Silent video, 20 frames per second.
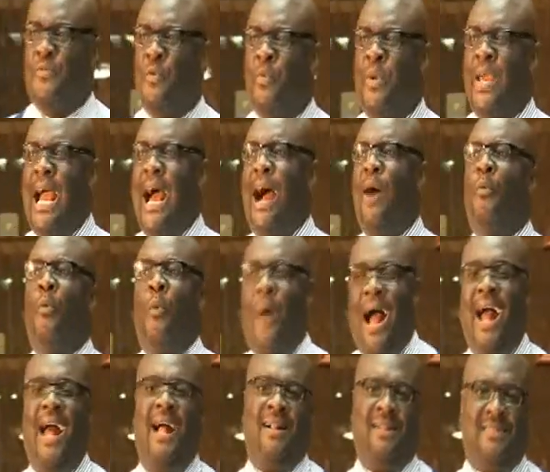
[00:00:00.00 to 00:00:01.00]
we are
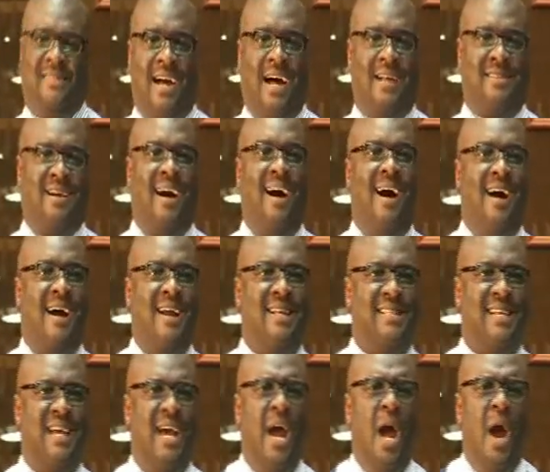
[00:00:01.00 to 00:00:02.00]
wild at
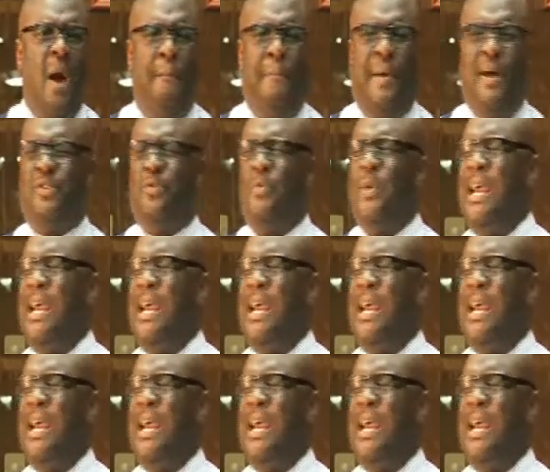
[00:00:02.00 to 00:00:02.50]
heart, but